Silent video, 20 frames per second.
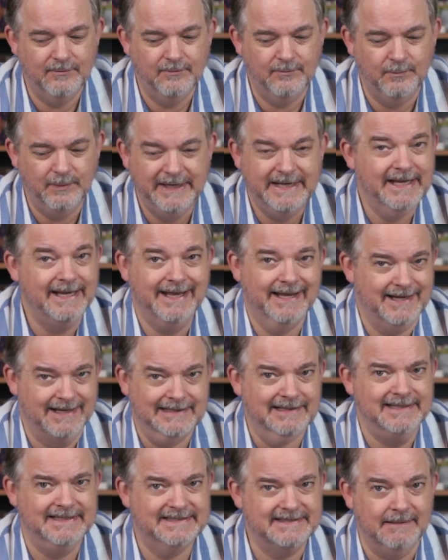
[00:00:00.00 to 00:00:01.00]
we can get
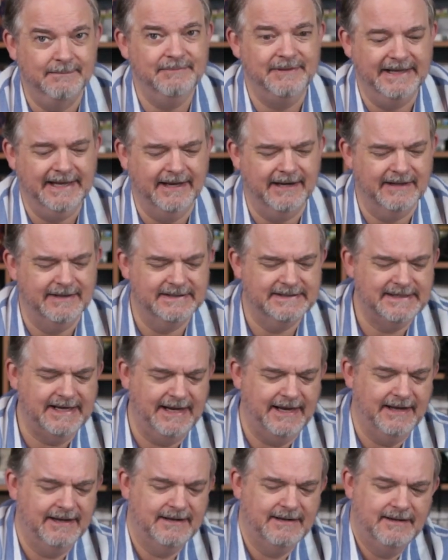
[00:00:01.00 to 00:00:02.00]
at least something out of this
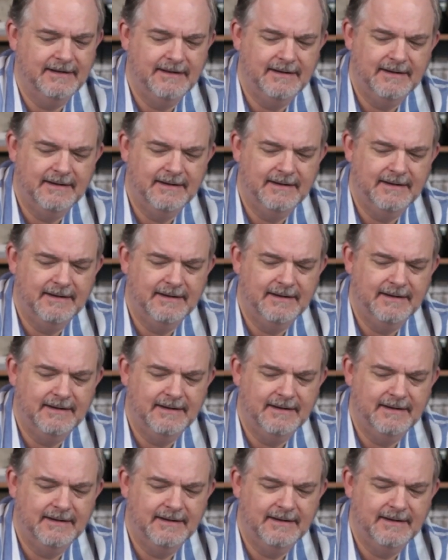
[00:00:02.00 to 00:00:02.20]
hand.